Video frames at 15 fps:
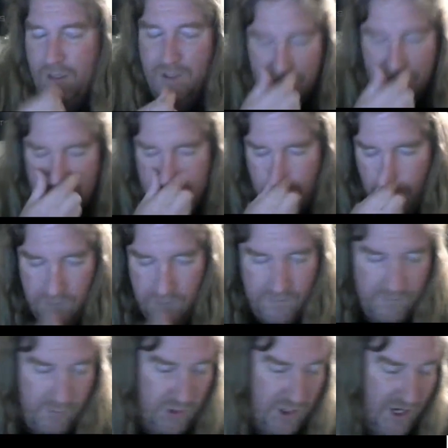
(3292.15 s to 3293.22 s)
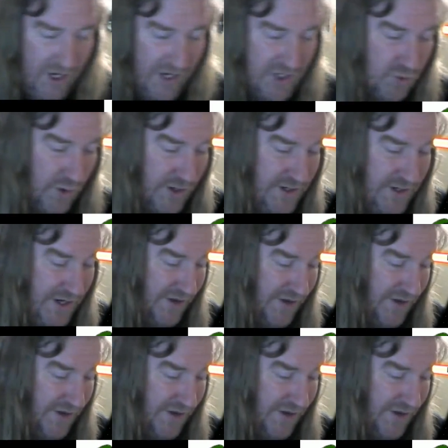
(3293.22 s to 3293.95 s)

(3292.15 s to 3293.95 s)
So both you guys run down the